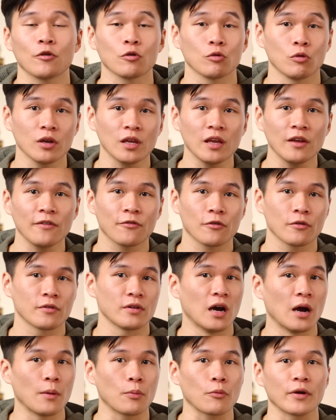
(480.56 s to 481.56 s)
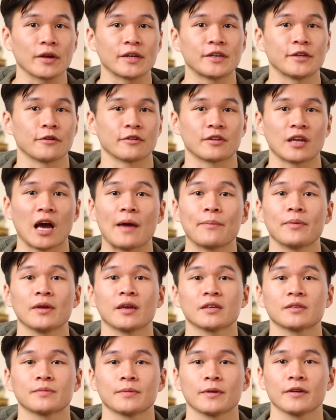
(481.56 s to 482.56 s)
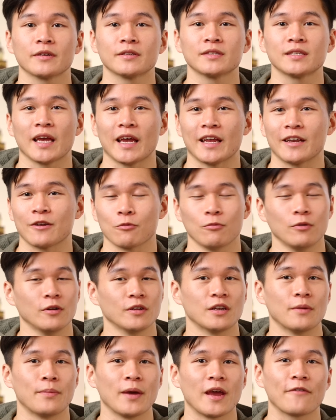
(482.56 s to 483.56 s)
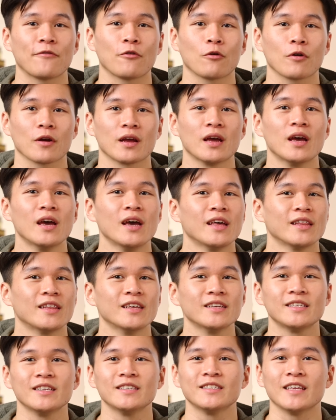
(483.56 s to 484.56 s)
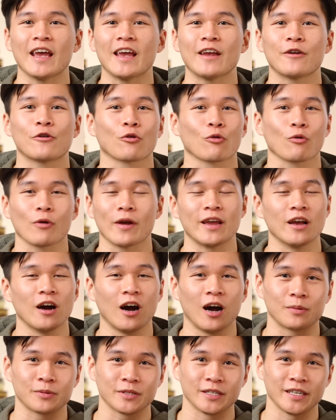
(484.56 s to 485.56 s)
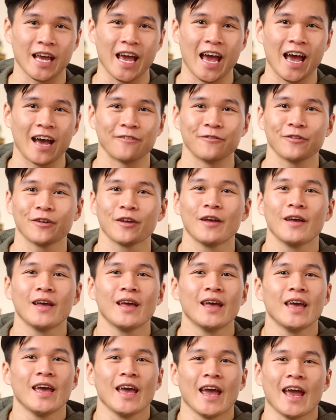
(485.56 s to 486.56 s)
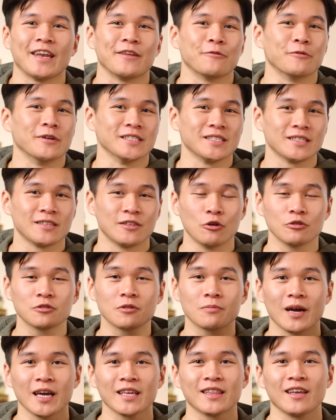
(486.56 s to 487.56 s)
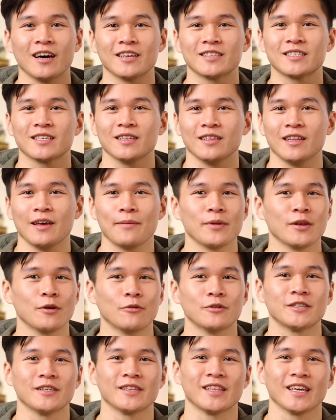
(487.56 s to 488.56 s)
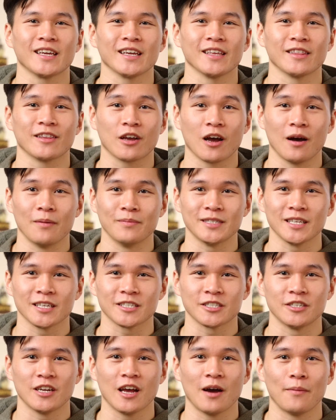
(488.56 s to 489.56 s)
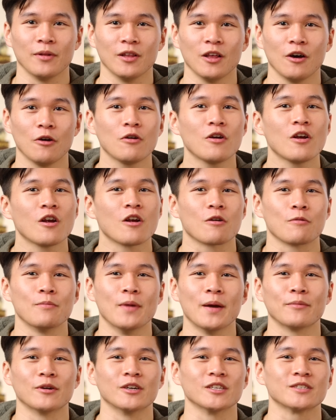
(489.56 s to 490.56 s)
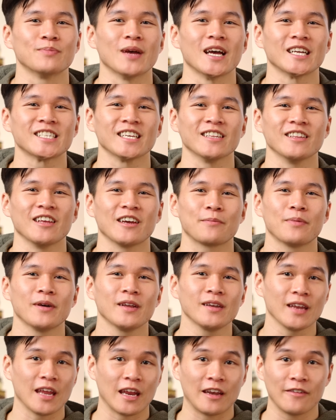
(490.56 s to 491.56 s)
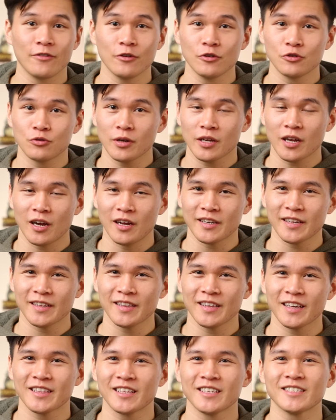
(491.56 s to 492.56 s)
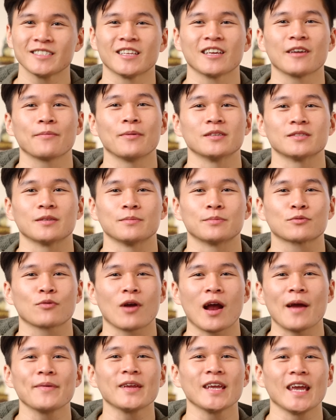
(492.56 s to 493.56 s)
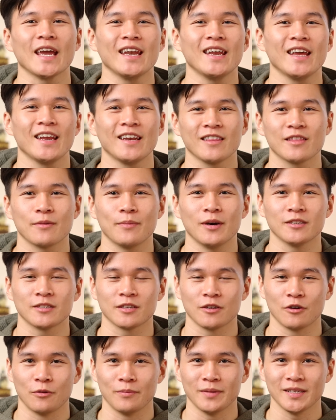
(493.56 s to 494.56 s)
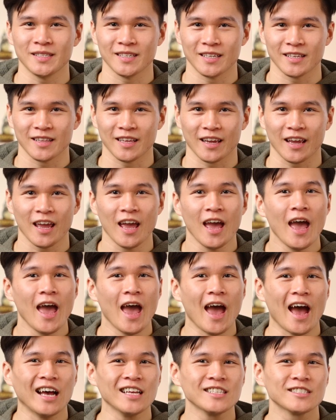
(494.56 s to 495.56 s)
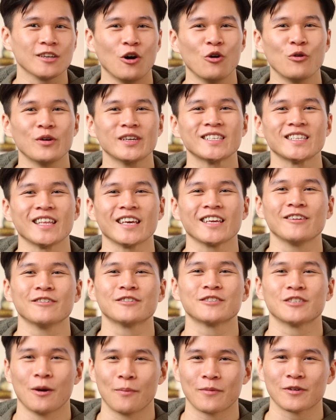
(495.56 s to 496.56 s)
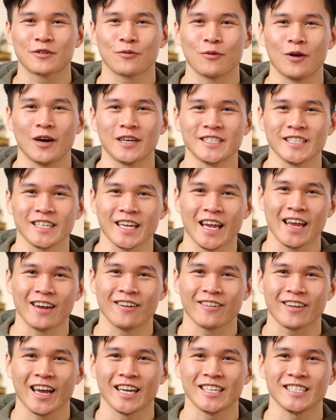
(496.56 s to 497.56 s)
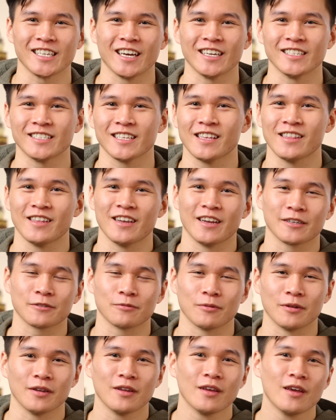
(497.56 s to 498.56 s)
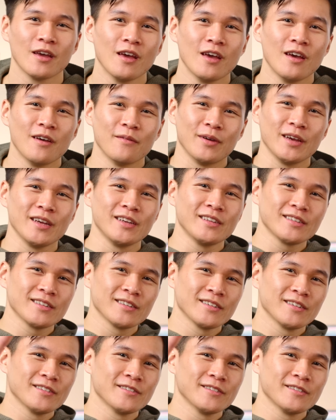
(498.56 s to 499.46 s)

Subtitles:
you're looking for an upgrade to your typing experience and you're willing to pay for it, this is a great option to have. Anyways, those are my thoughts. Let me know what you think in the comment section down below. Remember to smash that like button, and if you enjoy content like this, think about subscribing and hitting the bell so you don't miss anything. As always, thank you so much for watching, and I'll catch you guys in the next one. Peace!